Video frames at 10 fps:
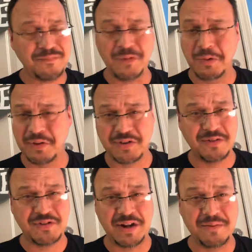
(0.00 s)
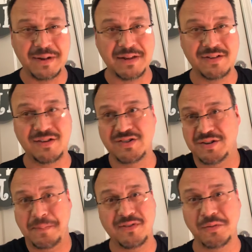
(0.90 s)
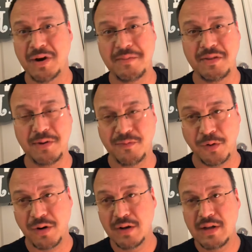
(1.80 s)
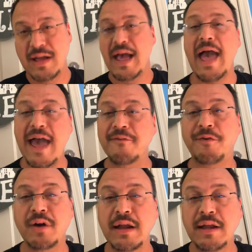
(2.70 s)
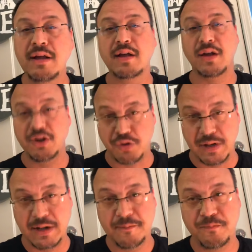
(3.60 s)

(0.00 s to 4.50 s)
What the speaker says: quick service there, because it just depends on what I'm in the mood for. Every country's